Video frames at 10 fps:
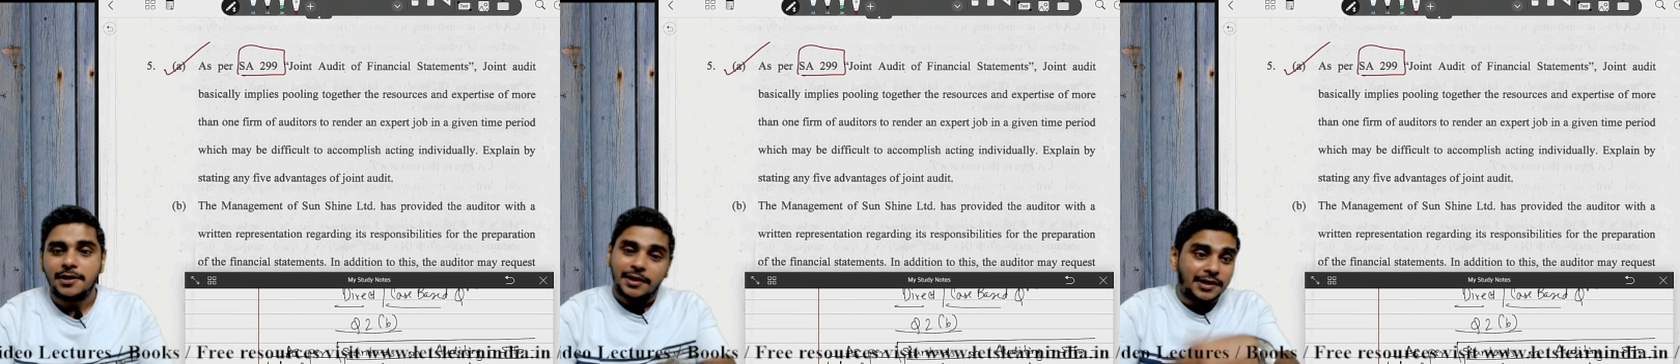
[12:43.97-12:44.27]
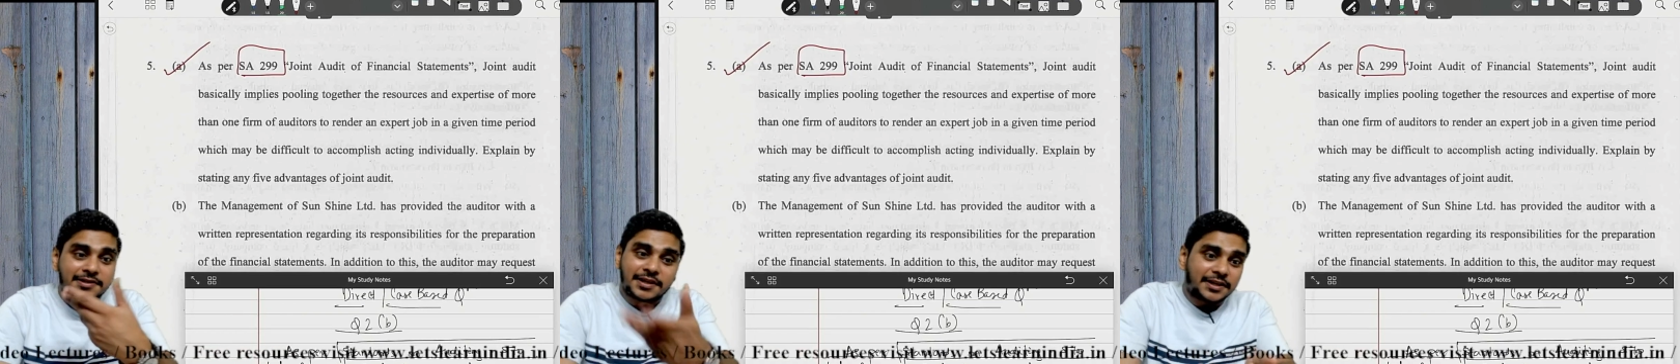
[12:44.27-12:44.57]

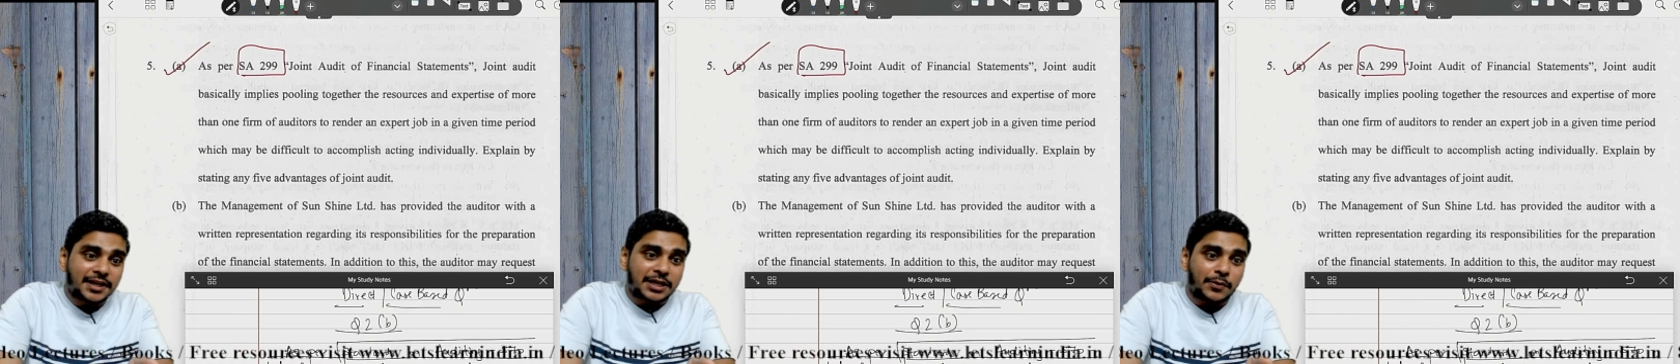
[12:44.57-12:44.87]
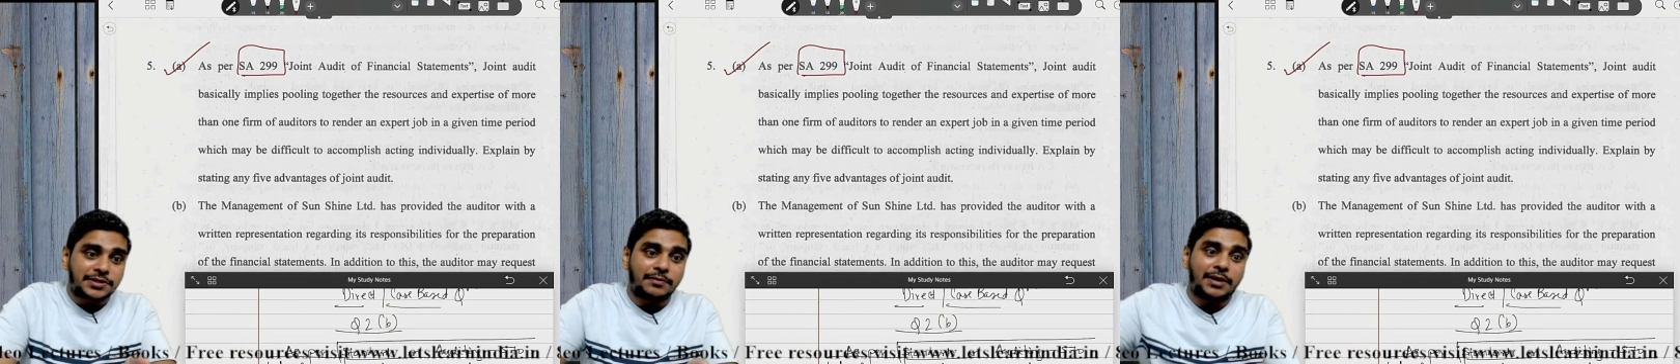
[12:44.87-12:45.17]
It's a direct
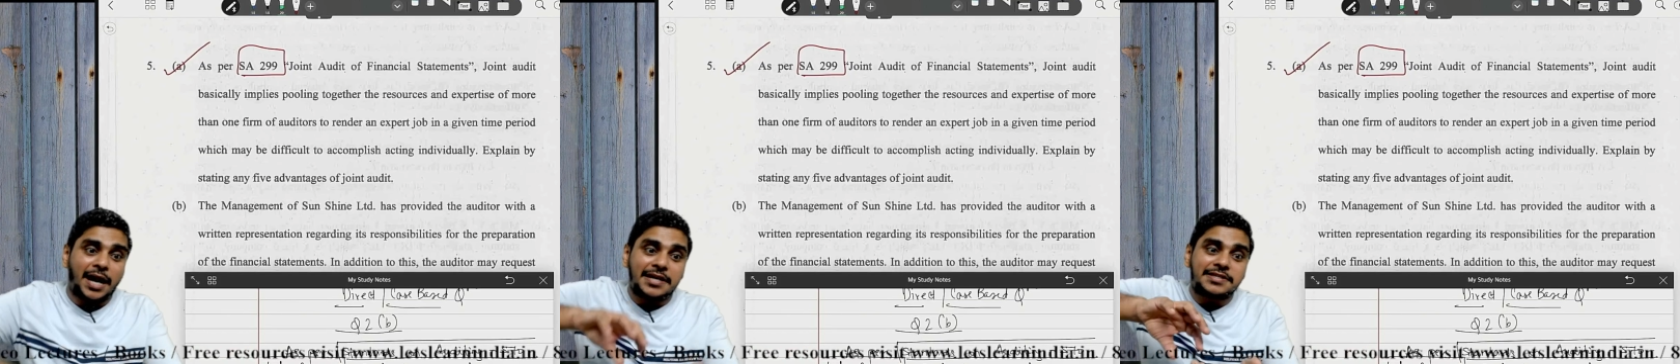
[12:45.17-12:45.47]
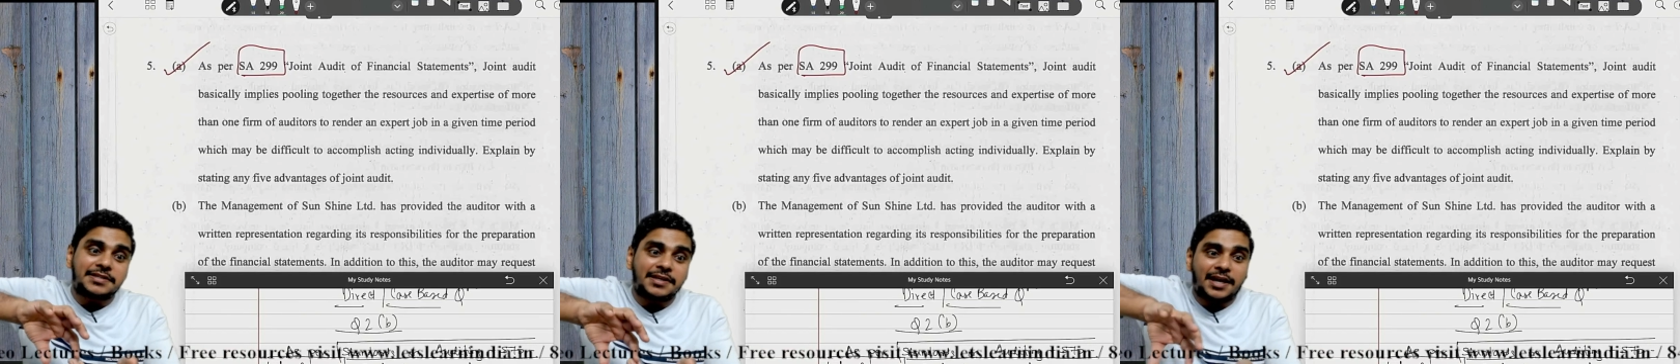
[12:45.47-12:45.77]
question, but I
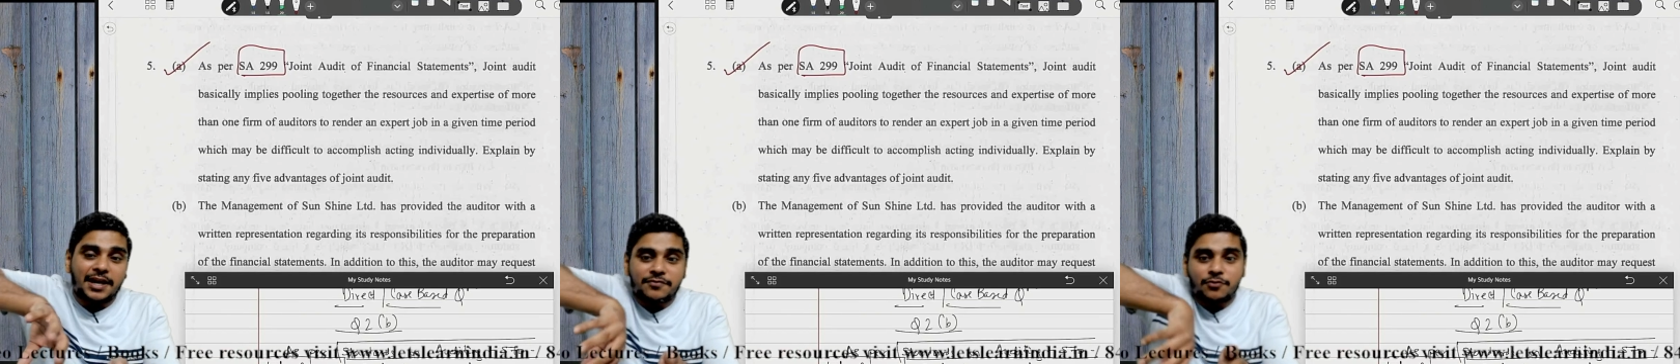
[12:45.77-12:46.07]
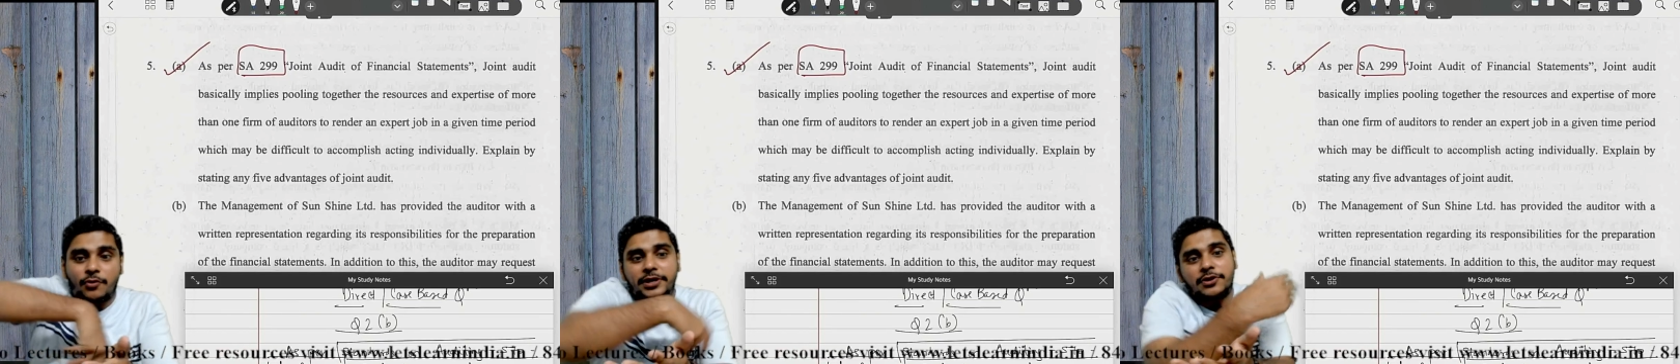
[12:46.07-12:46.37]
say I have
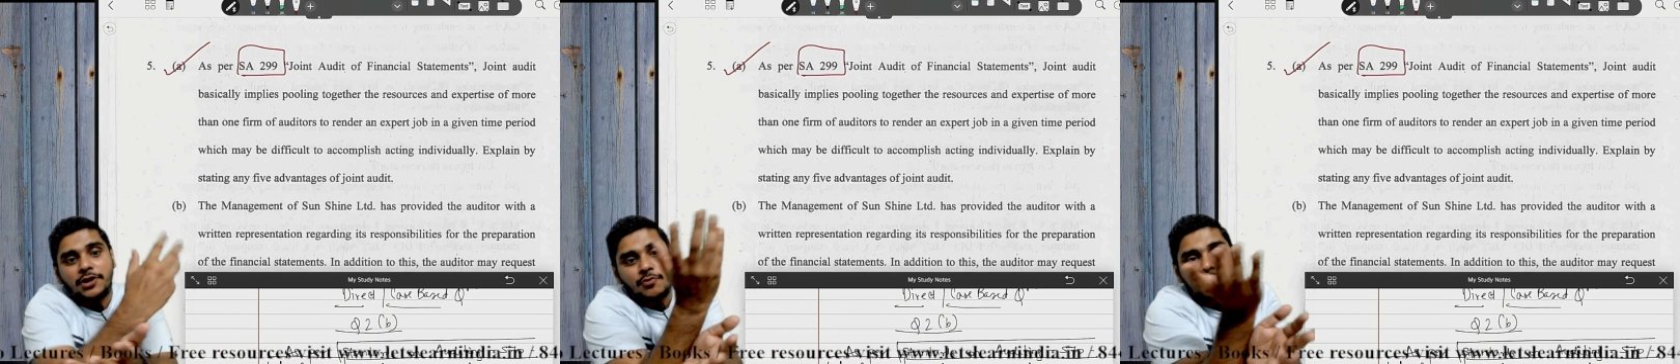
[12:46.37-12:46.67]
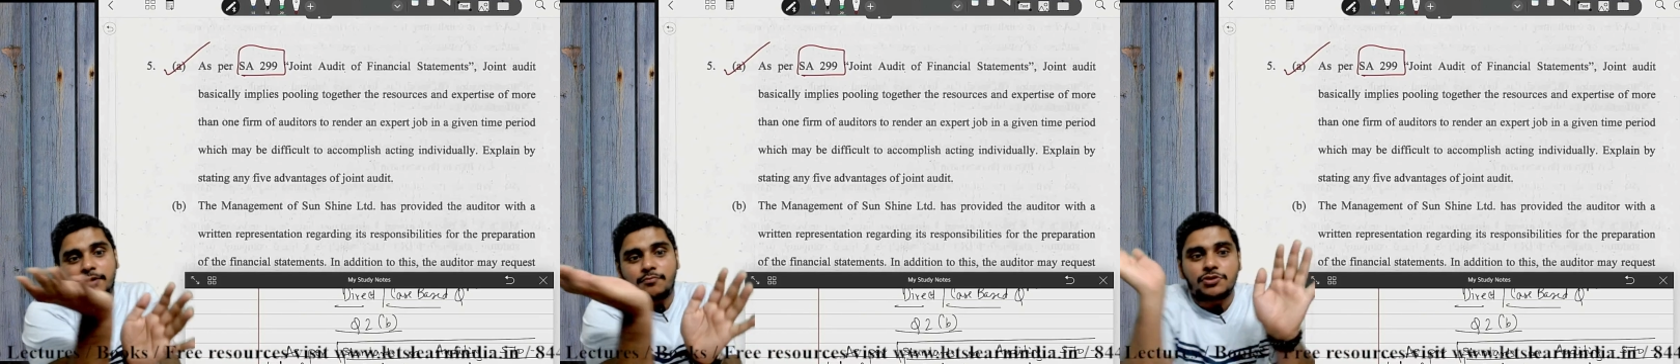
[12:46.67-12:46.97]
going round
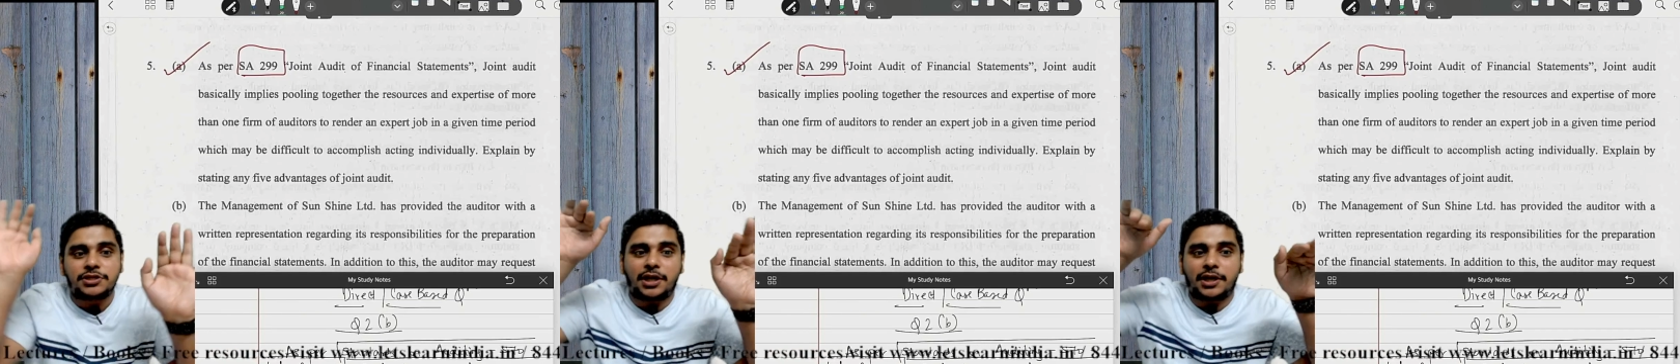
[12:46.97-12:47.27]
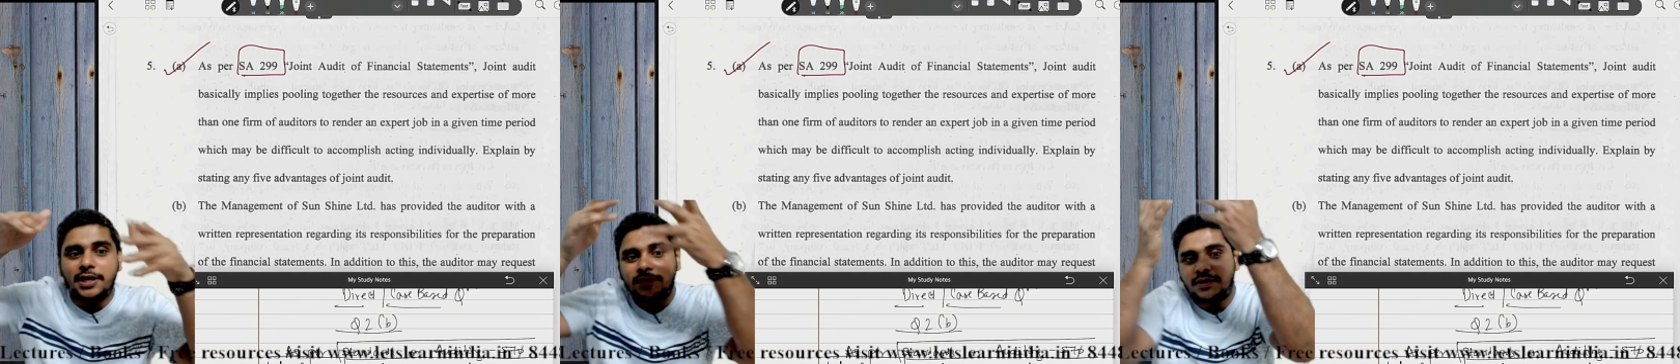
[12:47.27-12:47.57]
the bush here
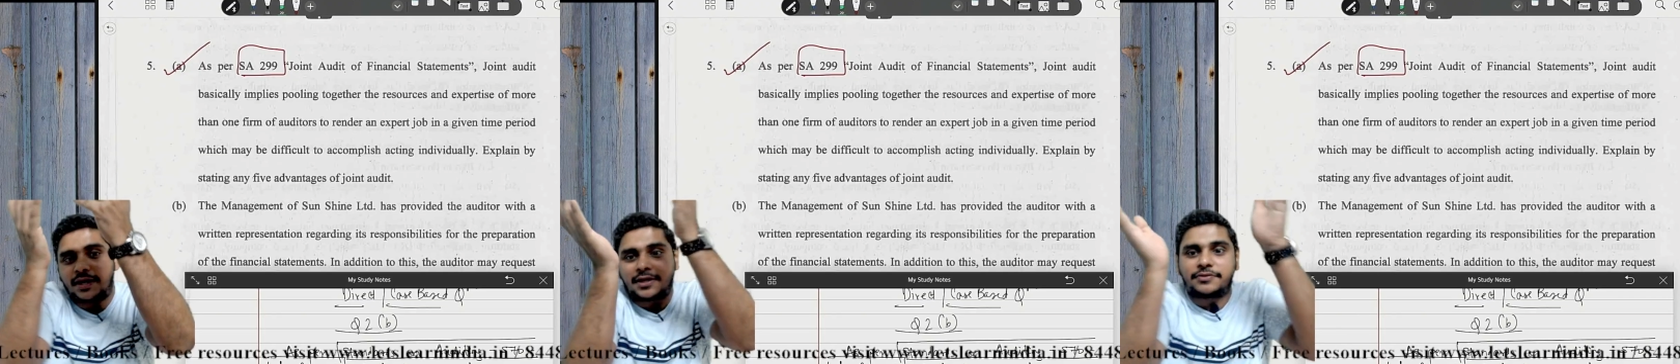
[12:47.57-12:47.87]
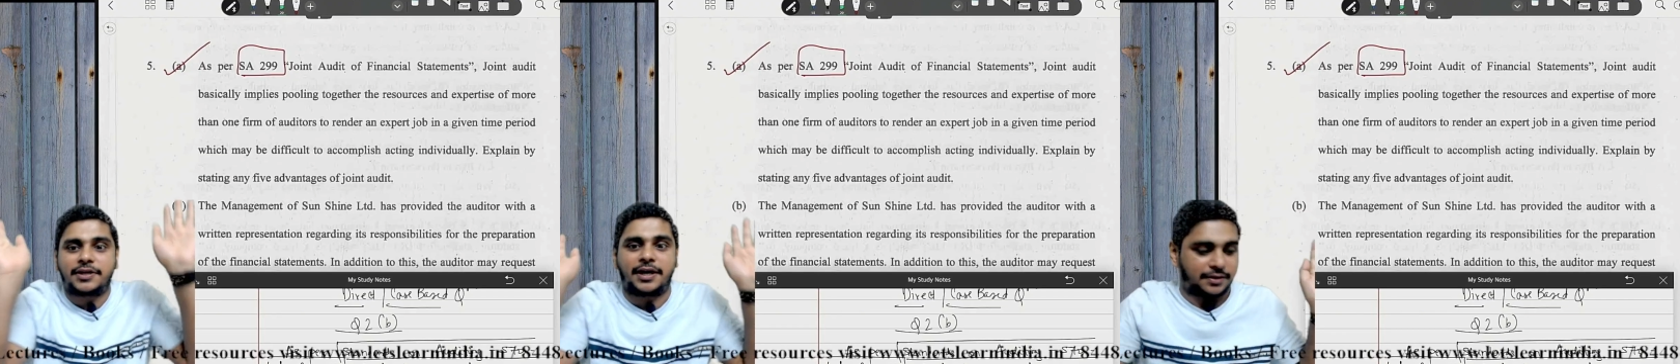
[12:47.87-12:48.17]
and there and
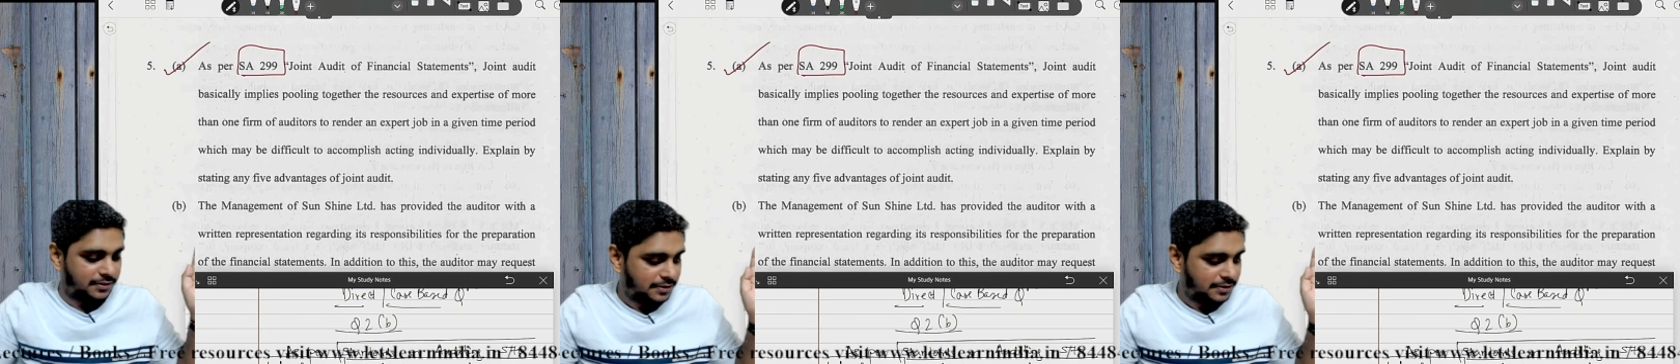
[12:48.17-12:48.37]
there.